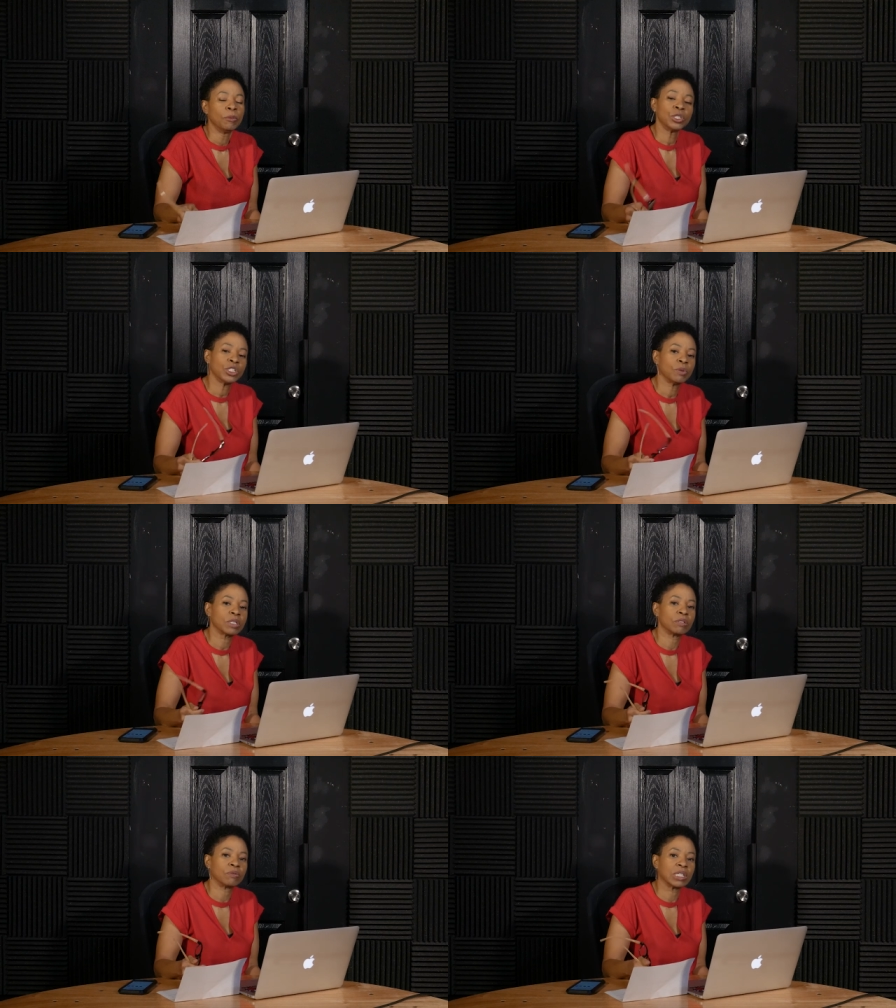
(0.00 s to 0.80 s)
But she
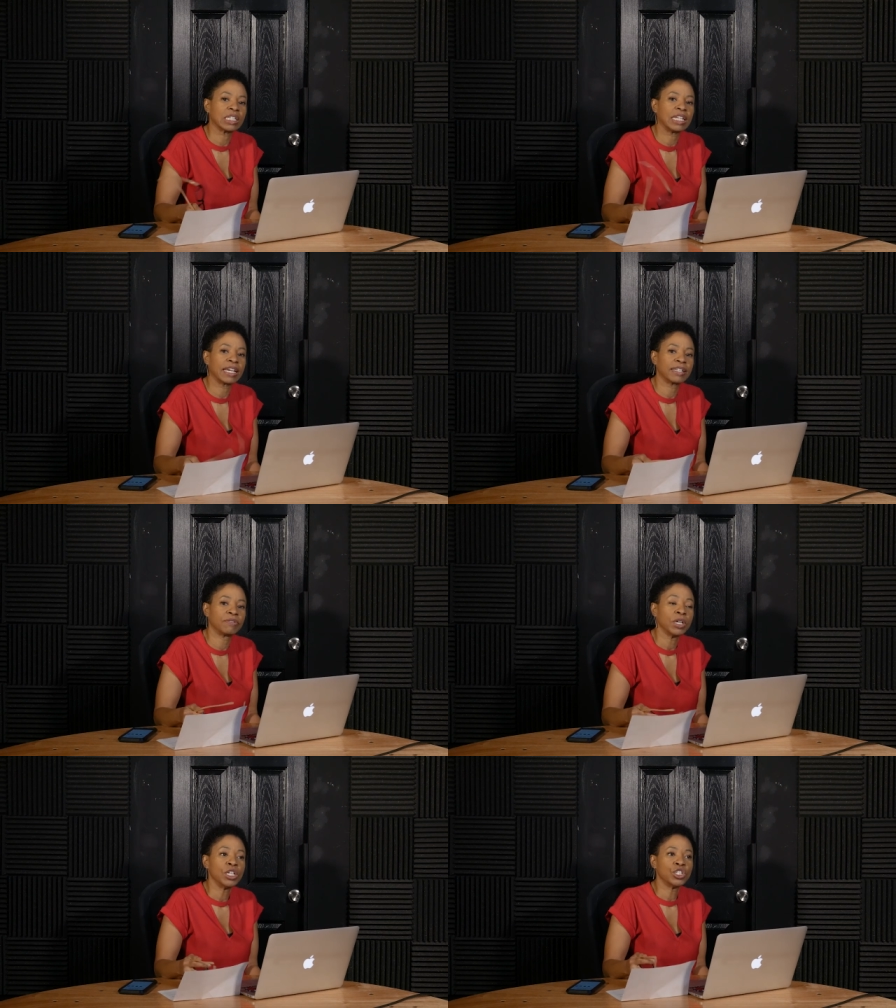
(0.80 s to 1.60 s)
wasn't really
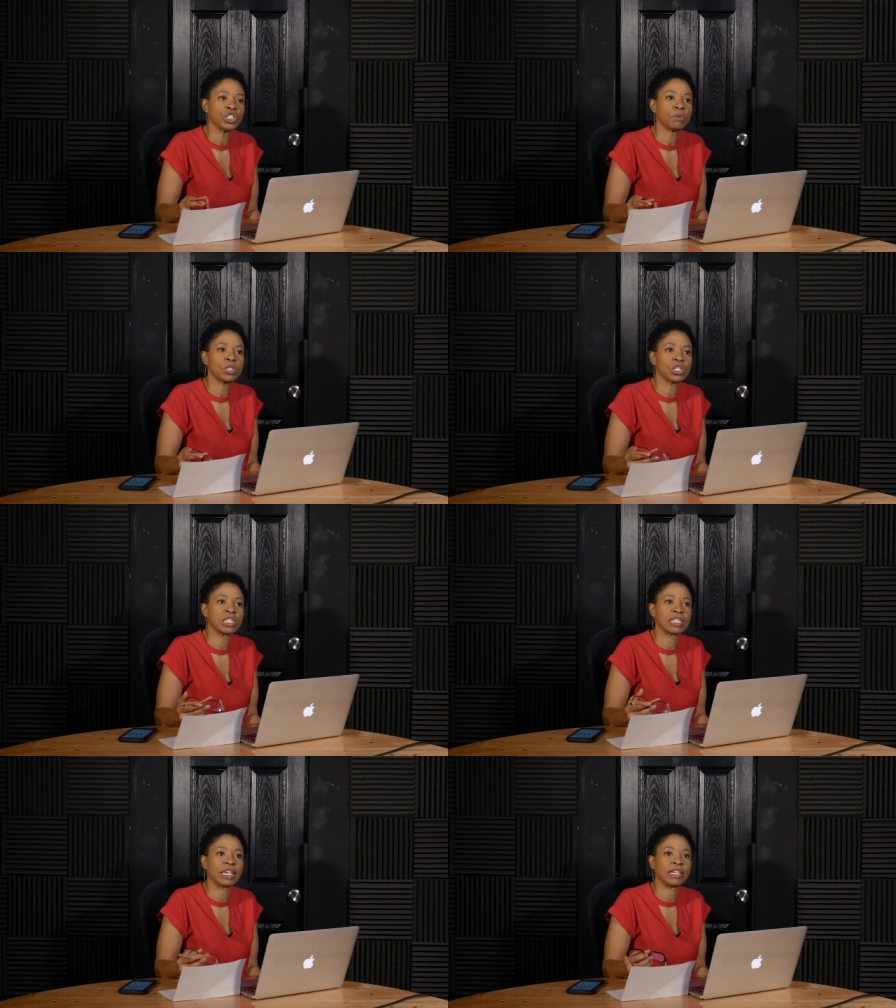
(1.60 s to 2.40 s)
negative. She was
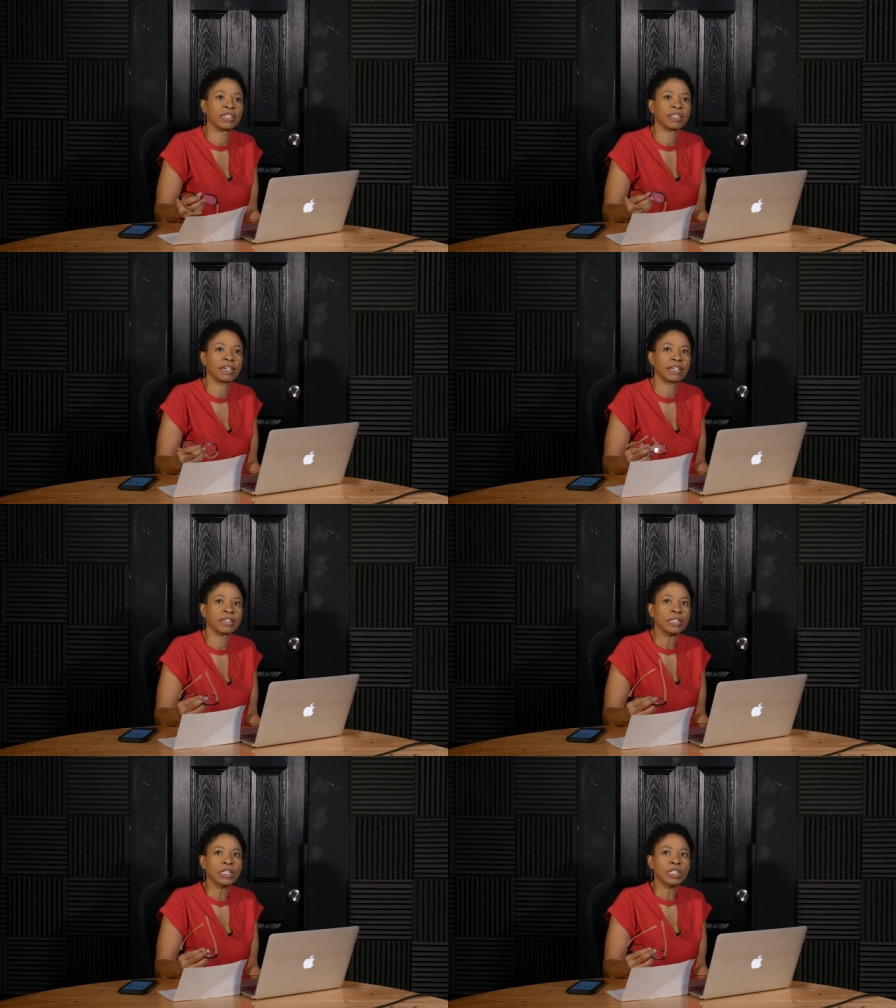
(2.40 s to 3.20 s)
just saying, like,